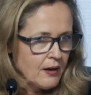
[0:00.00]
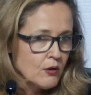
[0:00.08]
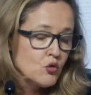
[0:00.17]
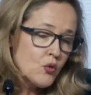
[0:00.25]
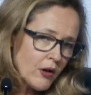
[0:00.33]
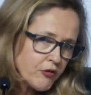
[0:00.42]

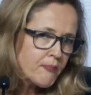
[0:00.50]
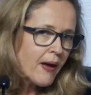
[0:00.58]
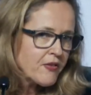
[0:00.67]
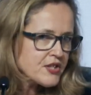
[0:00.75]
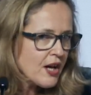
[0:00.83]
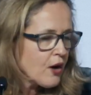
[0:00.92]
12
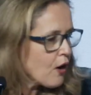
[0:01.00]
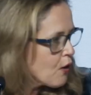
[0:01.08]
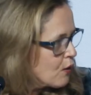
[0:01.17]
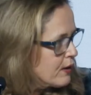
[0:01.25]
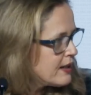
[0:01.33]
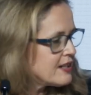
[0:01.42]
months
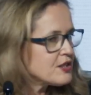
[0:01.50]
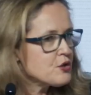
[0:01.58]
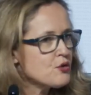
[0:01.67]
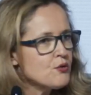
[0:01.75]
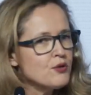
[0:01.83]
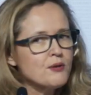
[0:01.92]
ago, it is
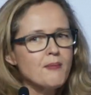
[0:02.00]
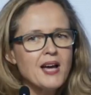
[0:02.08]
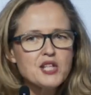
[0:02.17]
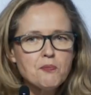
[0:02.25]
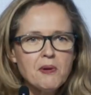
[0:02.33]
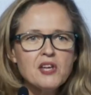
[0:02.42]
true that my
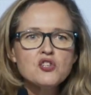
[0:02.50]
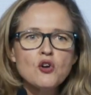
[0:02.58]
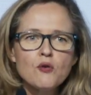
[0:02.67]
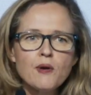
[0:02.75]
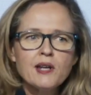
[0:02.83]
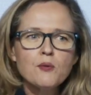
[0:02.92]
speech
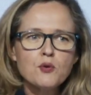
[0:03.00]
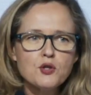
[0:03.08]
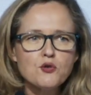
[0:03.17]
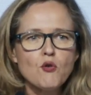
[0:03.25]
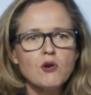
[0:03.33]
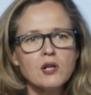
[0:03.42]
already was
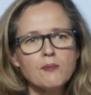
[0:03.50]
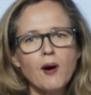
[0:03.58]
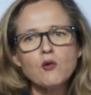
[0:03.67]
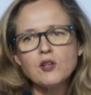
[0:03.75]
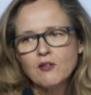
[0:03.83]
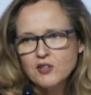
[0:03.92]
talking
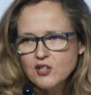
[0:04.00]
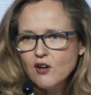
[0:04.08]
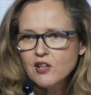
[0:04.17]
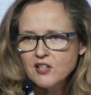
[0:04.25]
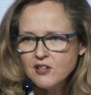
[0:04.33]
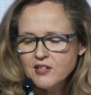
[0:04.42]
about
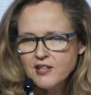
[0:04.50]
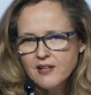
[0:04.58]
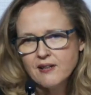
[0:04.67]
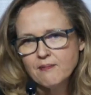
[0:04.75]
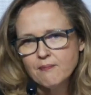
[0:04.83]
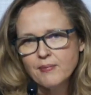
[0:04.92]

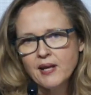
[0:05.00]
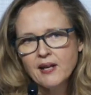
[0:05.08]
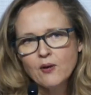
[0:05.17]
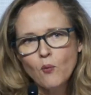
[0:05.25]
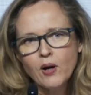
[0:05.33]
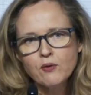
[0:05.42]
uncertainty
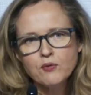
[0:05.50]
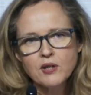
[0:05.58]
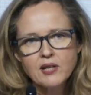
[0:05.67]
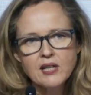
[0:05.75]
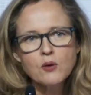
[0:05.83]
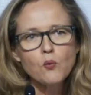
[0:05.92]
being one of the
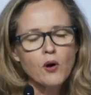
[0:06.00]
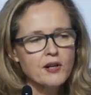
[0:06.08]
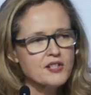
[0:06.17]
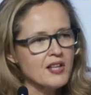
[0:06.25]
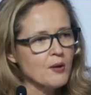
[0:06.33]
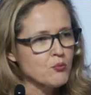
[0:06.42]
key
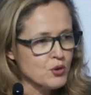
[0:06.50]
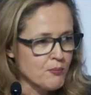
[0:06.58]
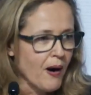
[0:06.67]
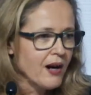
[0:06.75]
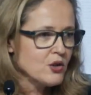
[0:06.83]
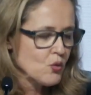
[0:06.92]
words that would
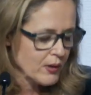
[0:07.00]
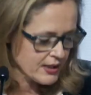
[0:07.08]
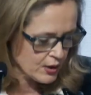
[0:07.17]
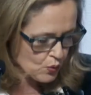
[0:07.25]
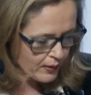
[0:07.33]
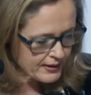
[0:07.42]
mark
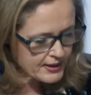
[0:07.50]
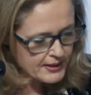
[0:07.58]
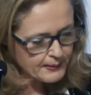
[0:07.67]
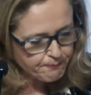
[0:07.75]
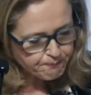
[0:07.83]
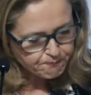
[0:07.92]

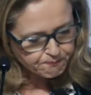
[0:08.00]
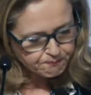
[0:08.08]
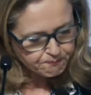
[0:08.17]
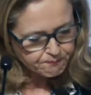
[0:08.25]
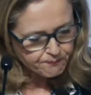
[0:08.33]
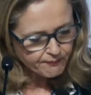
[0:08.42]
2020.
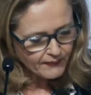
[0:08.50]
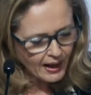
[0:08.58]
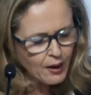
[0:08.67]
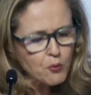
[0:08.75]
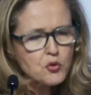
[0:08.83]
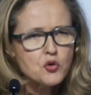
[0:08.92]

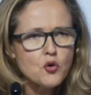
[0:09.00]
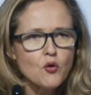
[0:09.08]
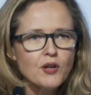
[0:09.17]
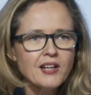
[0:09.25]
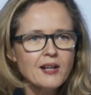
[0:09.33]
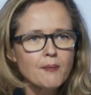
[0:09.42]
I was
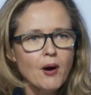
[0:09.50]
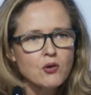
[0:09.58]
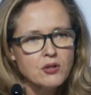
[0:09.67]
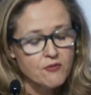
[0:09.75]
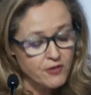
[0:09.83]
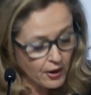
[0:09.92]
talking about
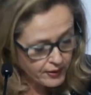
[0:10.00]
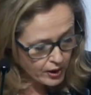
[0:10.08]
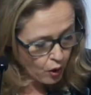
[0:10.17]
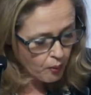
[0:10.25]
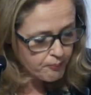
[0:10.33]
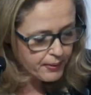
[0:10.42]
a very
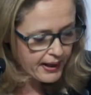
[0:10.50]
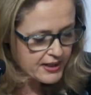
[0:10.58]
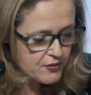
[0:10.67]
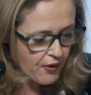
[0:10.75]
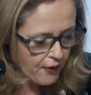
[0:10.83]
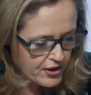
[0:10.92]
complex,
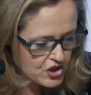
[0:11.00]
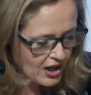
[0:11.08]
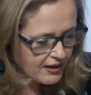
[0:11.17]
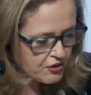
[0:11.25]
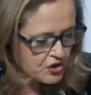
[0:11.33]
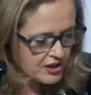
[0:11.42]
very
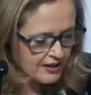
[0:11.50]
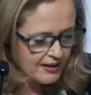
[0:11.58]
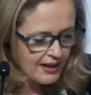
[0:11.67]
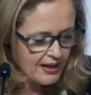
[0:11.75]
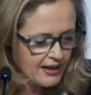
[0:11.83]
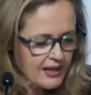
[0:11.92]
challenging
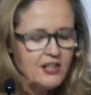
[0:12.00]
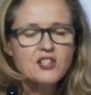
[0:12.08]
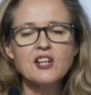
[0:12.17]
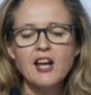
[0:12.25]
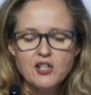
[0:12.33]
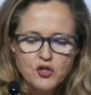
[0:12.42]

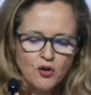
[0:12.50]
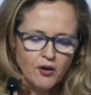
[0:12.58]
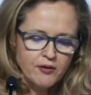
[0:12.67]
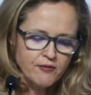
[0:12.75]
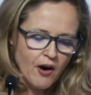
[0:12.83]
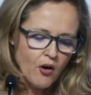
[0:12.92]
international
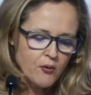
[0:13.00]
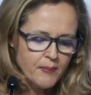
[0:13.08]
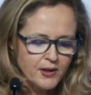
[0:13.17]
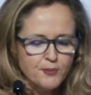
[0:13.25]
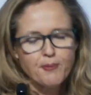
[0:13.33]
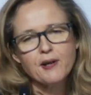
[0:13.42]

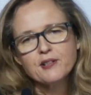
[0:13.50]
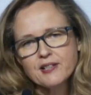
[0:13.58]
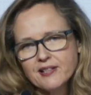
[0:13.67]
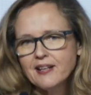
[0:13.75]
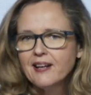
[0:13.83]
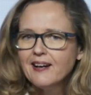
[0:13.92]
environment,
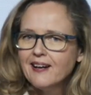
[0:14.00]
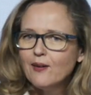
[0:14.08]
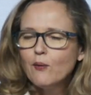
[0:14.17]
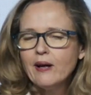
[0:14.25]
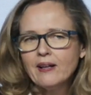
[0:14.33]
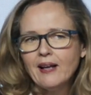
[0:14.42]
but, well,